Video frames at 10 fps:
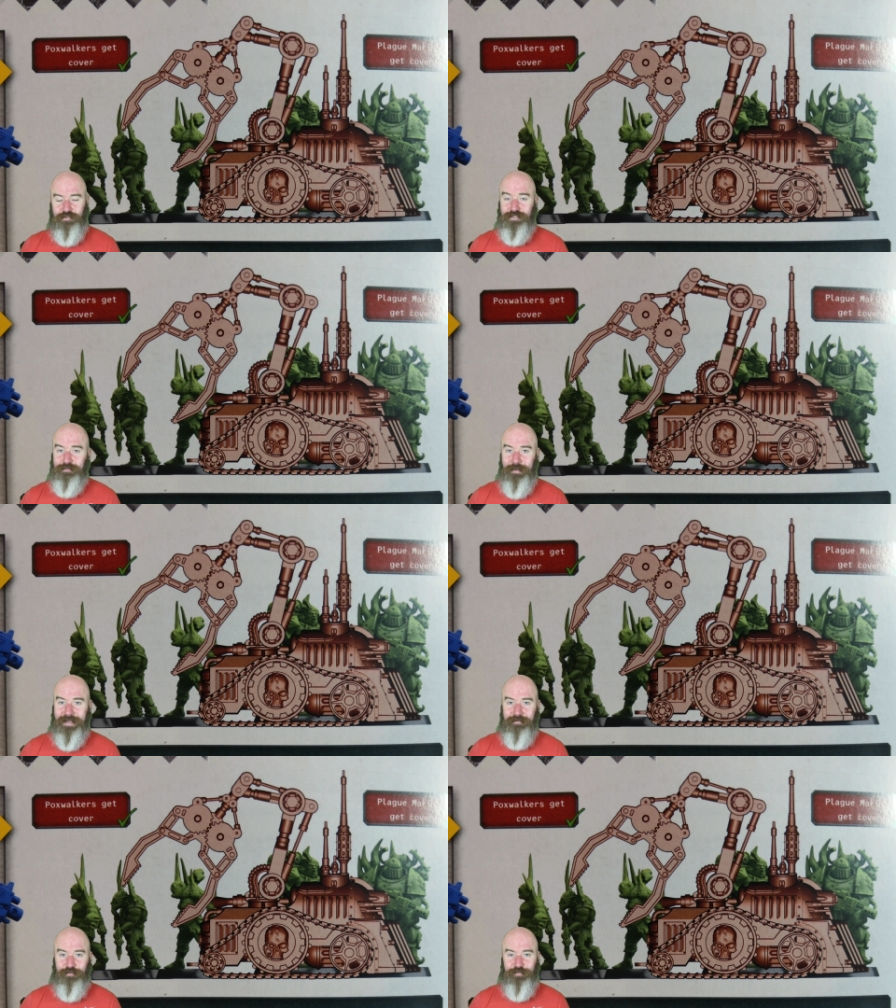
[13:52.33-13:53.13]
So
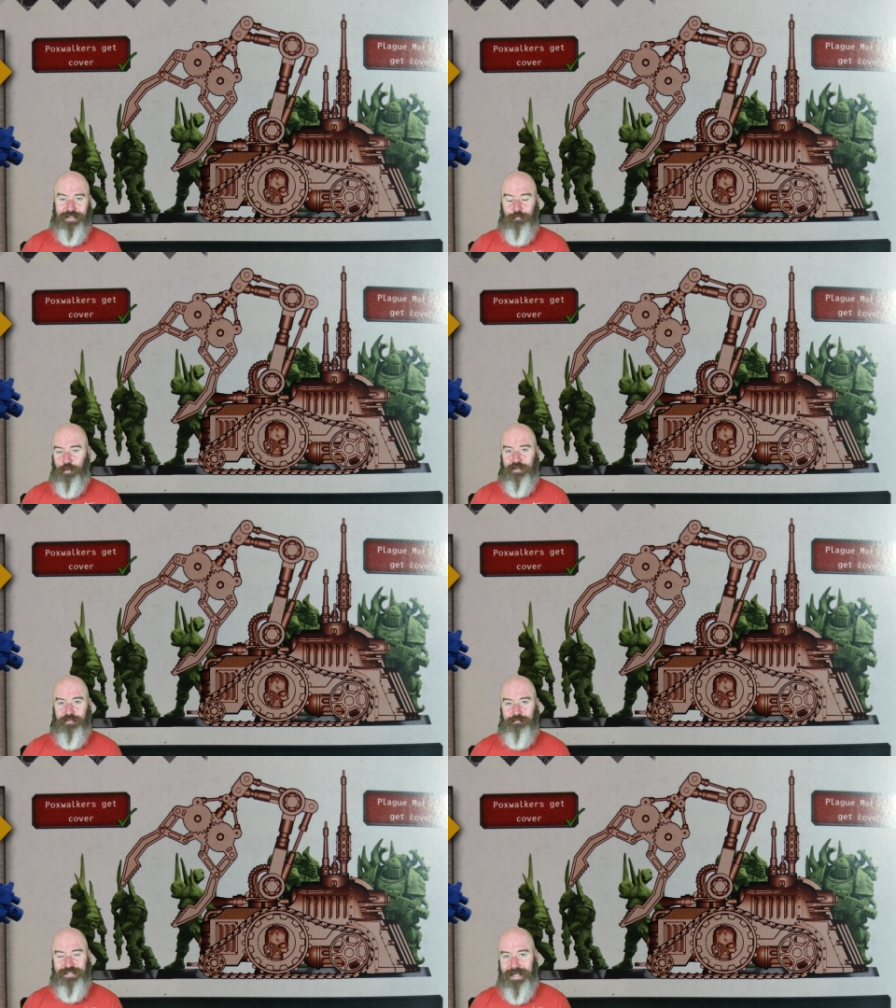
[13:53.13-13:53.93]
despite the fact that one
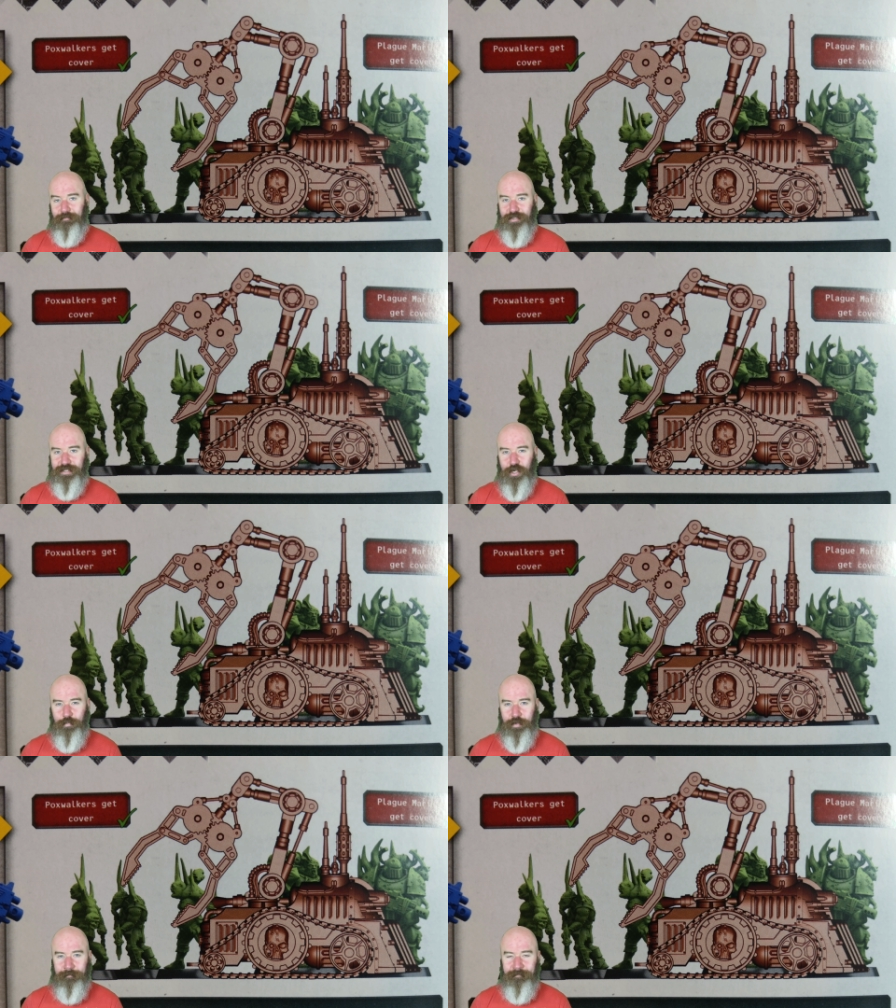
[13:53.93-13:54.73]
of them's out in the
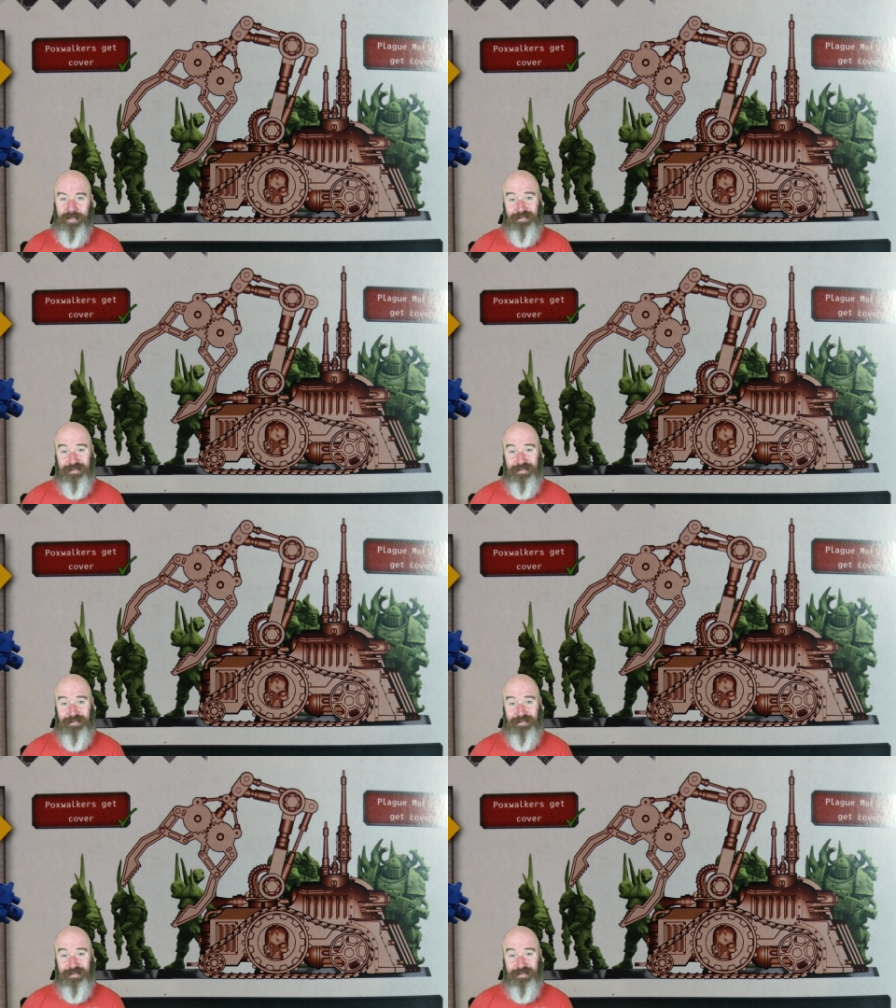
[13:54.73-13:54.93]
open,